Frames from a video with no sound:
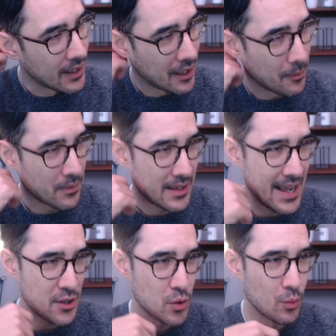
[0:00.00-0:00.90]
Um, the
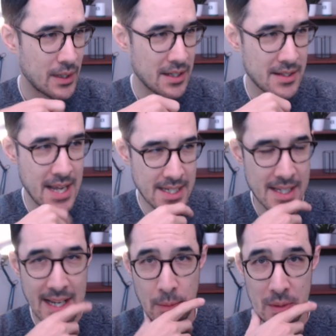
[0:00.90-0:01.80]
actual winners
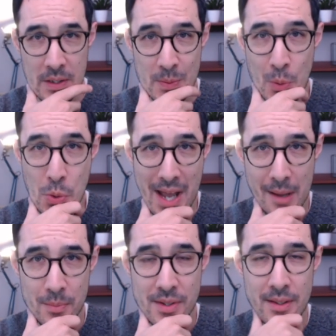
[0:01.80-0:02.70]
yesterday were the small
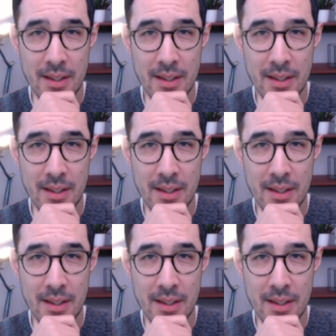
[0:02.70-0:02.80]
caps.